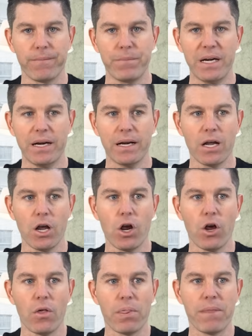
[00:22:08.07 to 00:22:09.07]
meaning
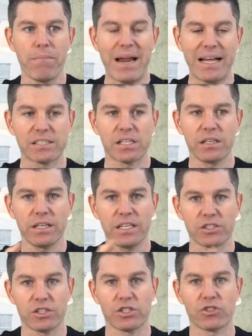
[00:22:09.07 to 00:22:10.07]
the masculine
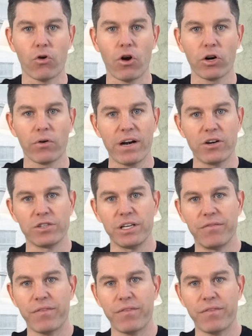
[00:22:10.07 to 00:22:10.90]
is the stronger energy,